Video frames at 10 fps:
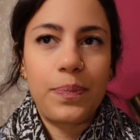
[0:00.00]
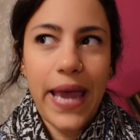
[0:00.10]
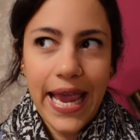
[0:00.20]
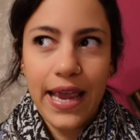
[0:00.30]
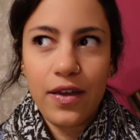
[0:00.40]

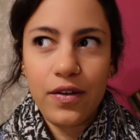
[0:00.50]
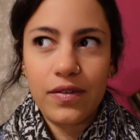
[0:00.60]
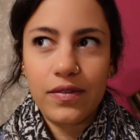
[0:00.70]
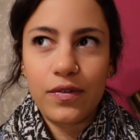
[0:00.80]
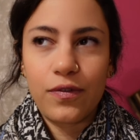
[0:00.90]
pay
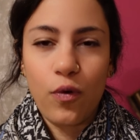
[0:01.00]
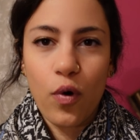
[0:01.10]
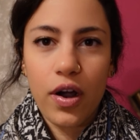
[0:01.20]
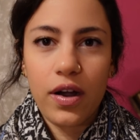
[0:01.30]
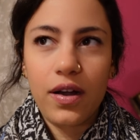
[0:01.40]

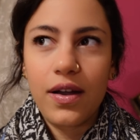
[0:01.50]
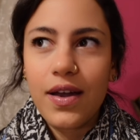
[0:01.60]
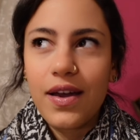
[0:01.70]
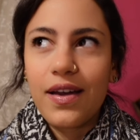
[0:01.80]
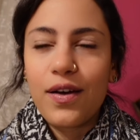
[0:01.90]
for
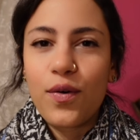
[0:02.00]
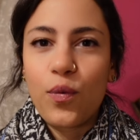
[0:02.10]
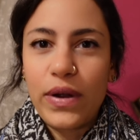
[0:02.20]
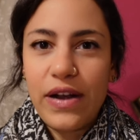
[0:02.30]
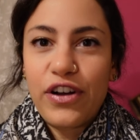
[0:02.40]

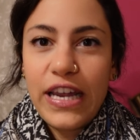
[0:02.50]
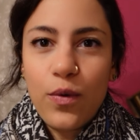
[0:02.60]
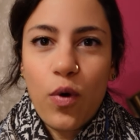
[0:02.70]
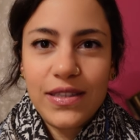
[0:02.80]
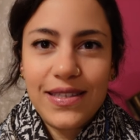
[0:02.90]
whatever
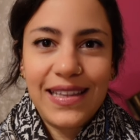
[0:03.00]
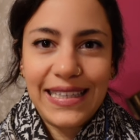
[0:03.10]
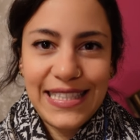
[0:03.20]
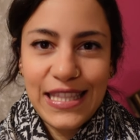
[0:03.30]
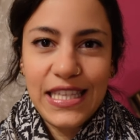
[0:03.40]
he wanted,
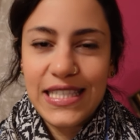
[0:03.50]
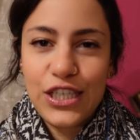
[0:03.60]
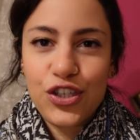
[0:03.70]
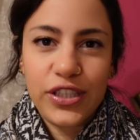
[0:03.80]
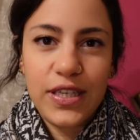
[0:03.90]
like the
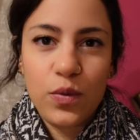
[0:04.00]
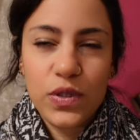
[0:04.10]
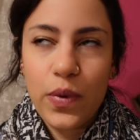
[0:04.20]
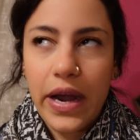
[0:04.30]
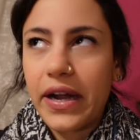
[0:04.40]
t-shirt he
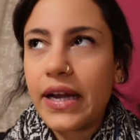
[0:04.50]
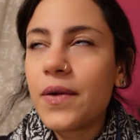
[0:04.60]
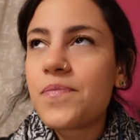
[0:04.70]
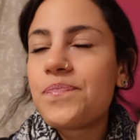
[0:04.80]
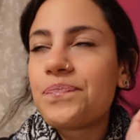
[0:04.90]
was
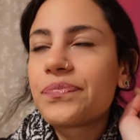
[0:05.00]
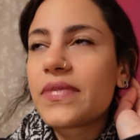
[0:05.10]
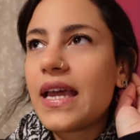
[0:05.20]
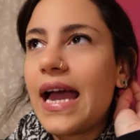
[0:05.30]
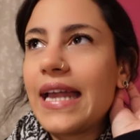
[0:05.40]
wearing.
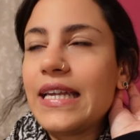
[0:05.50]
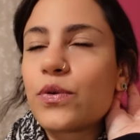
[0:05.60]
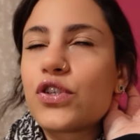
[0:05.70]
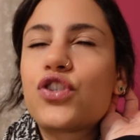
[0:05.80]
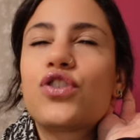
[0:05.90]
And he
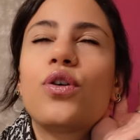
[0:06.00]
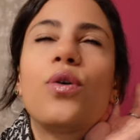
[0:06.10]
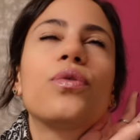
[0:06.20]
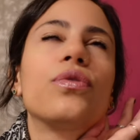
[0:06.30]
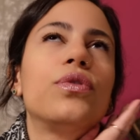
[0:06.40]
was
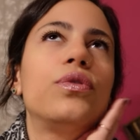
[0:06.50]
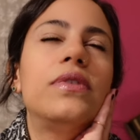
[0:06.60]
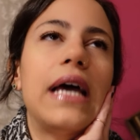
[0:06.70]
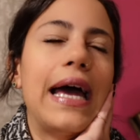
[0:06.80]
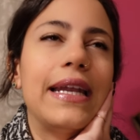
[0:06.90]
so
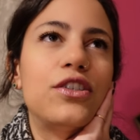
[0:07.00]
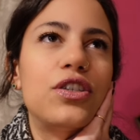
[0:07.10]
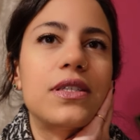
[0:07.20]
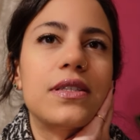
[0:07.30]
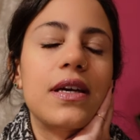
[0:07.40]
rude, and it
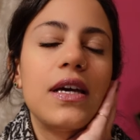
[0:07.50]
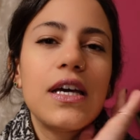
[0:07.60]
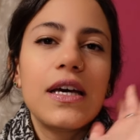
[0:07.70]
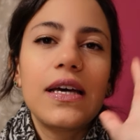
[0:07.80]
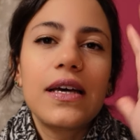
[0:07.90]
just
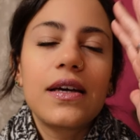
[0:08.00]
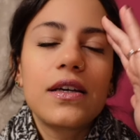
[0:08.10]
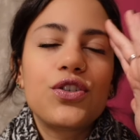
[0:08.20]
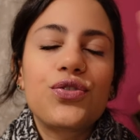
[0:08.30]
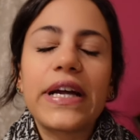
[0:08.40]

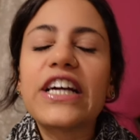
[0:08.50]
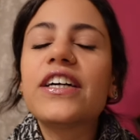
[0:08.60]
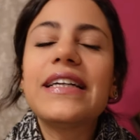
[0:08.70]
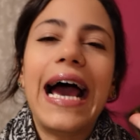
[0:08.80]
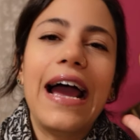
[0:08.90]

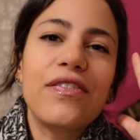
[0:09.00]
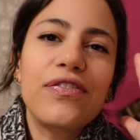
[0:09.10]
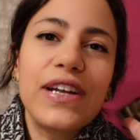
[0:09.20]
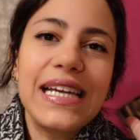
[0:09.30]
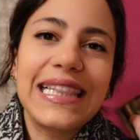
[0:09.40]
triggered
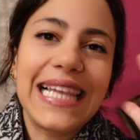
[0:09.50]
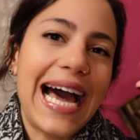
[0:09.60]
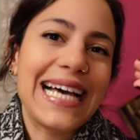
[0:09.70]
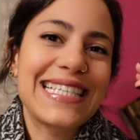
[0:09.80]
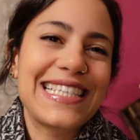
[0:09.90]
every
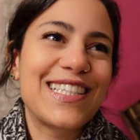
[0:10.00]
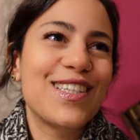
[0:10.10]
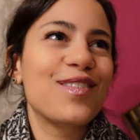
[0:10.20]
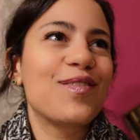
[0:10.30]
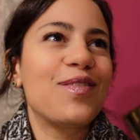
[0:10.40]
last
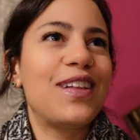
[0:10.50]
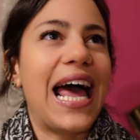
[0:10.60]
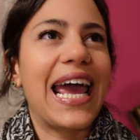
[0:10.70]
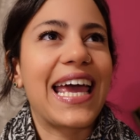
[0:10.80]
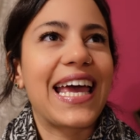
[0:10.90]

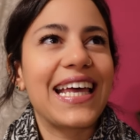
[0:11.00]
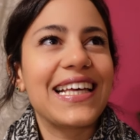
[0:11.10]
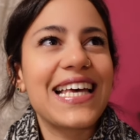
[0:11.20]
like